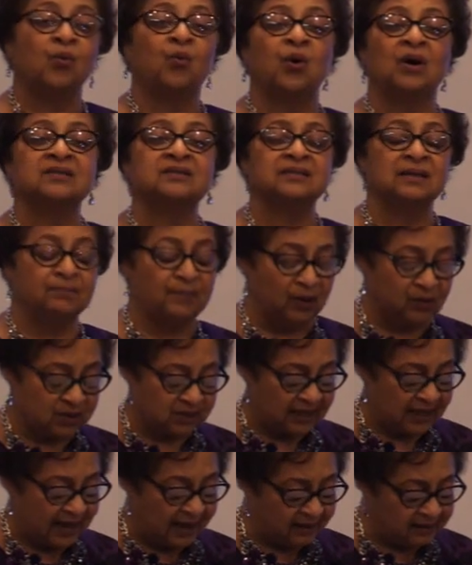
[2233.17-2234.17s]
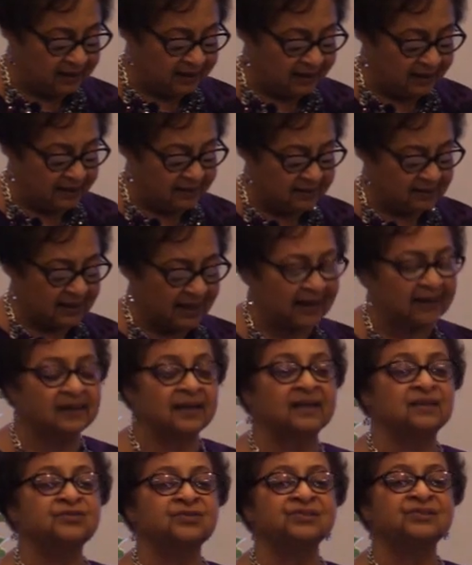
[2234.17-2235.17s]
was the most elegant
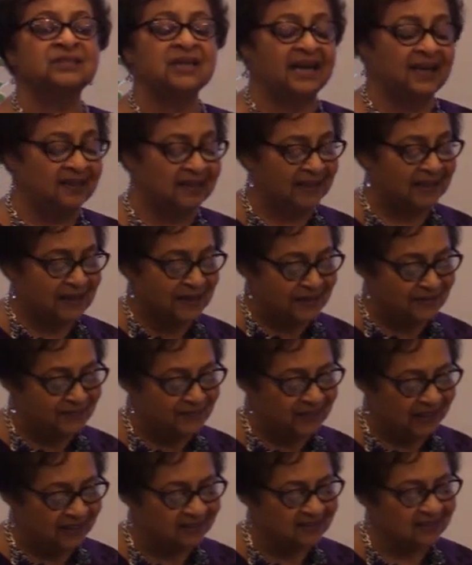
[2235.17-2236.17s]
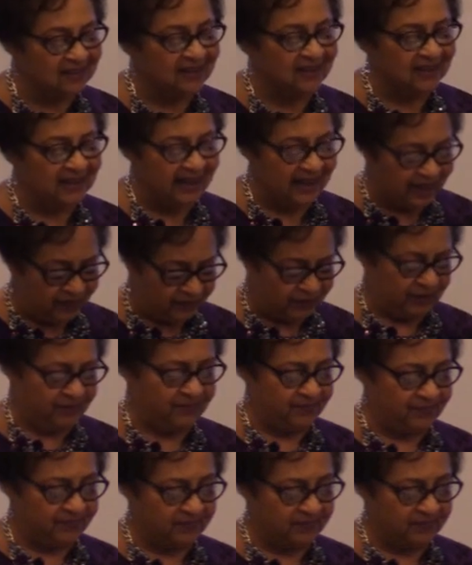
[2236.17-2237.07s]
and entertaining event ever.